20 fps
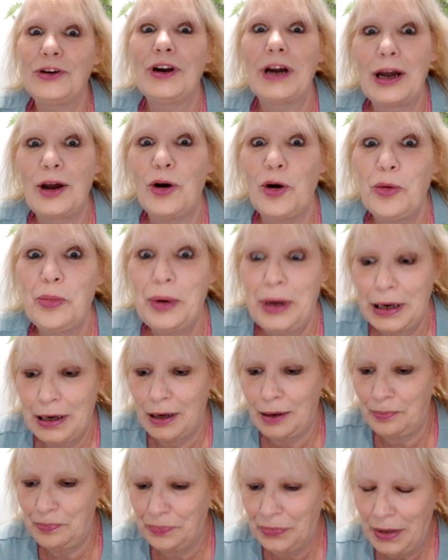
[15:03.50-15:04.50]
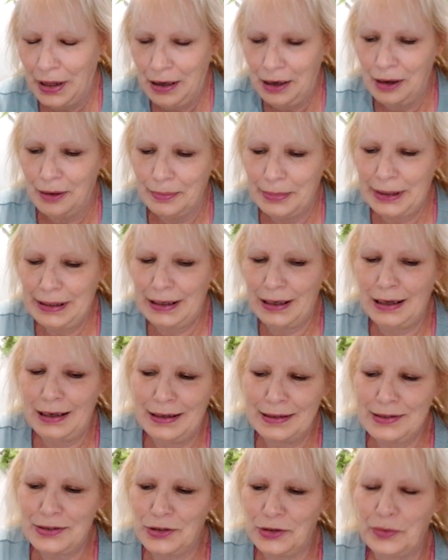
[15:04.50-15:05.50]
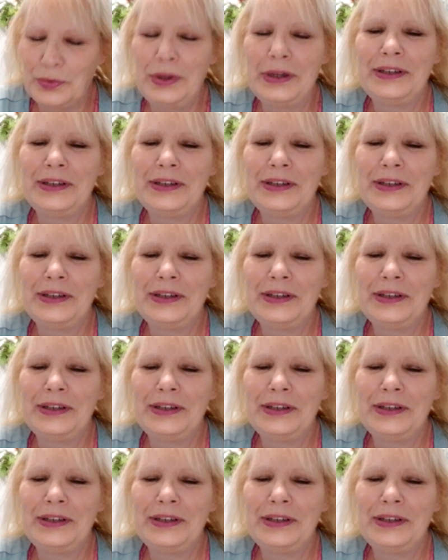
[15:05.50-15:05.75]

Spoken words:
I hope I am. But yeah, so